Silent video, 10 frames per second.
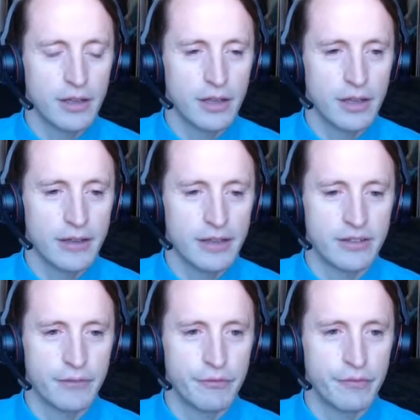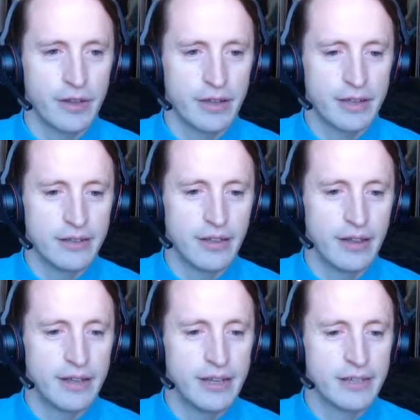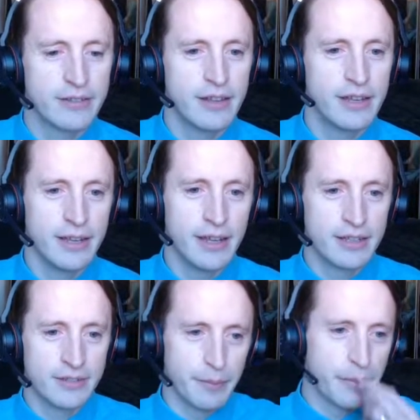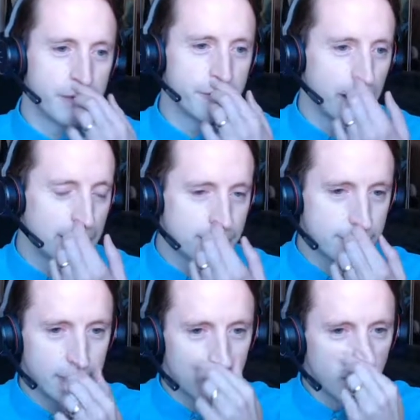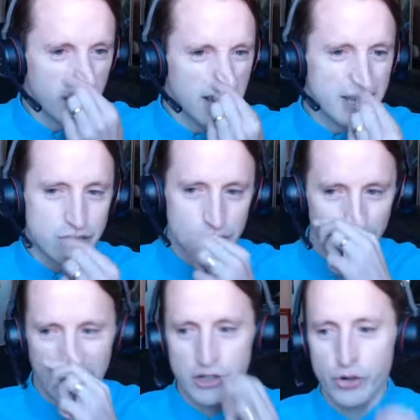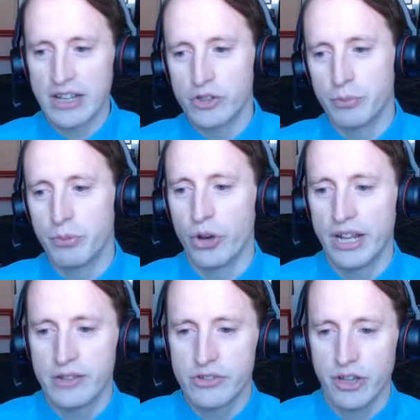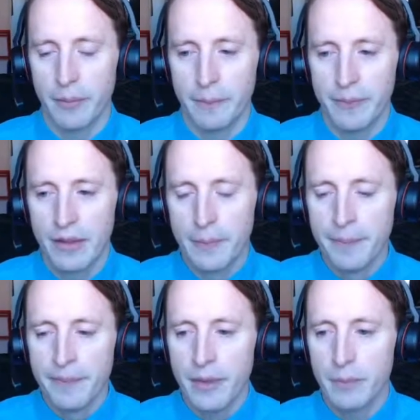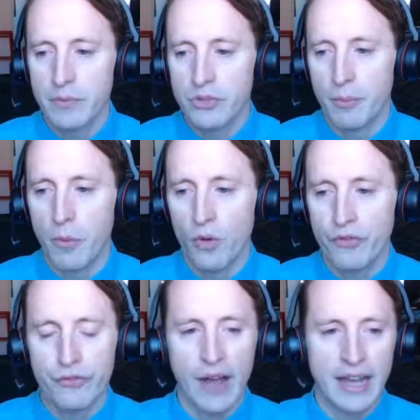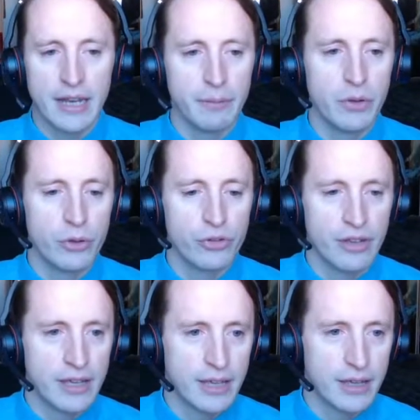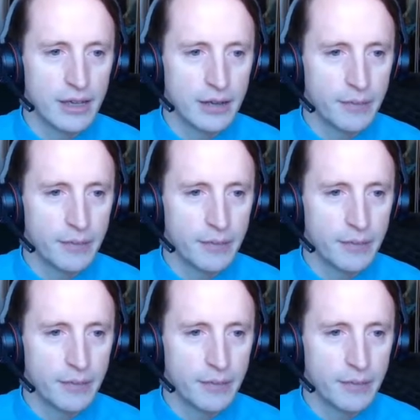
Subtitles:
I think here's the big fight scene. So I tried to put in some more fighting music here.